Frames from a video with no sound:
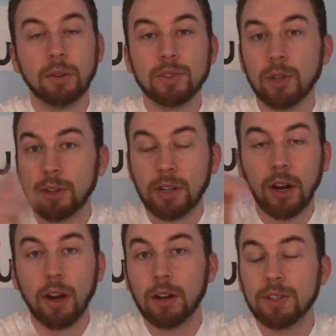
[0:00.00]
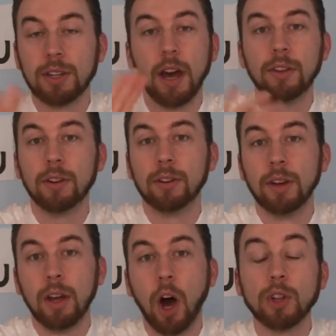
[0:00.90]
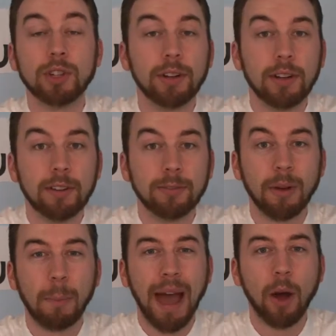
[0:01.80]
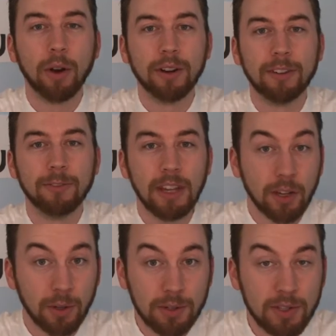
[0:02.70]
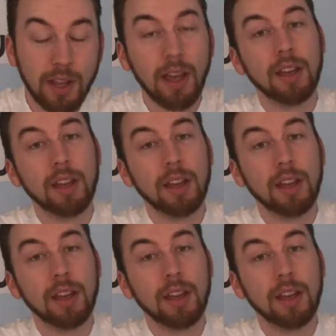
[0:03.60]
solar cars and other alternative powered vehicles.